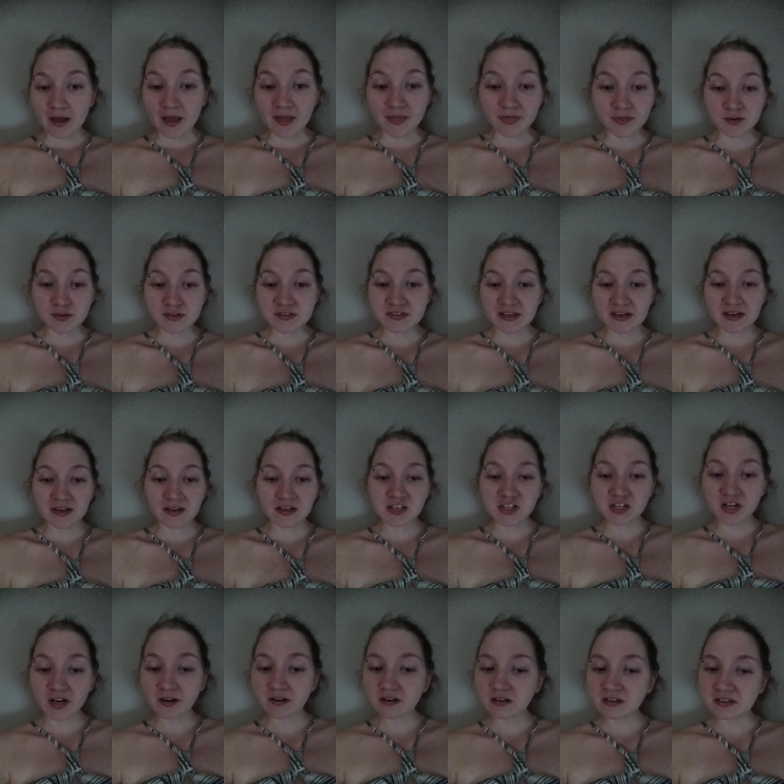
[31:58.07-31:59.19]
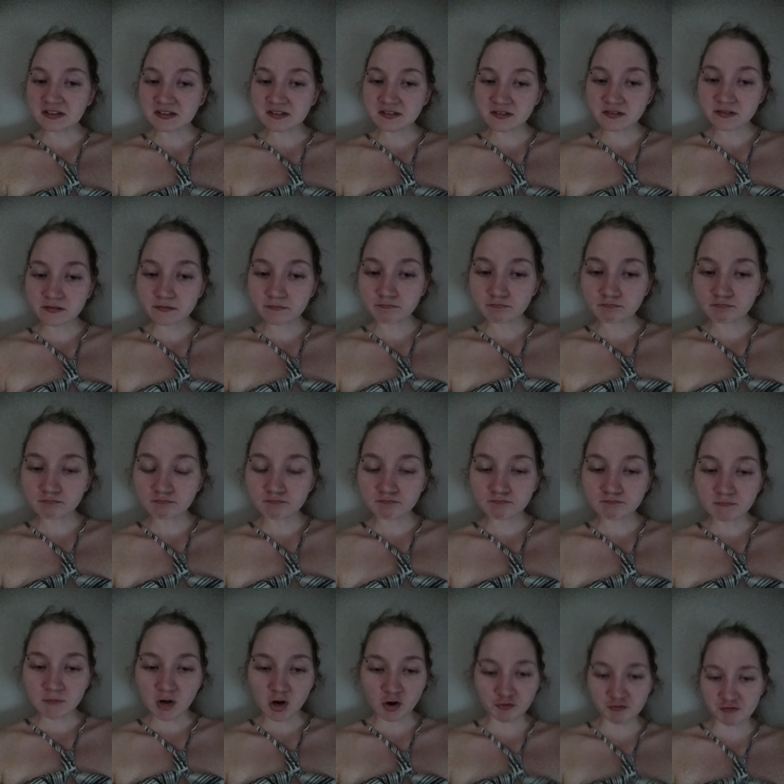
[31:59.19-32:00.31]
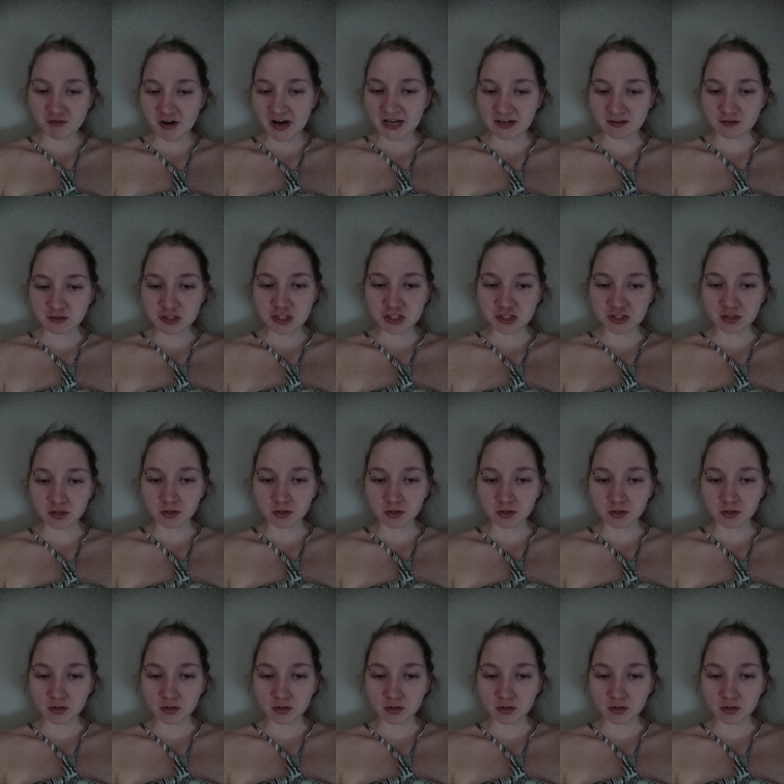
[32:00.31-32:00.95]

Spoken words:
And there's like a darkness around